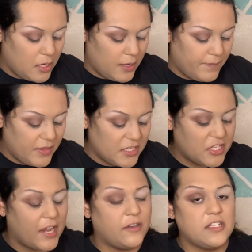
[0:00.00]
This
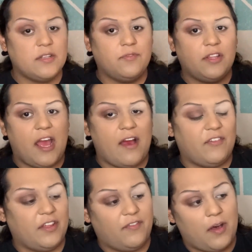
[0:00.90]
shadow doesn't really have
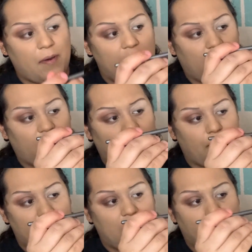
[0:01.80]
any fallback or like
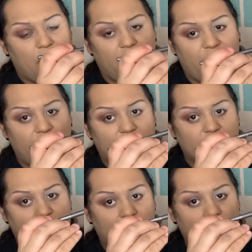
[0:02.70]
pickup or whatever the fuck it's
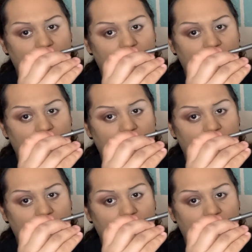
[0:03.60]
called.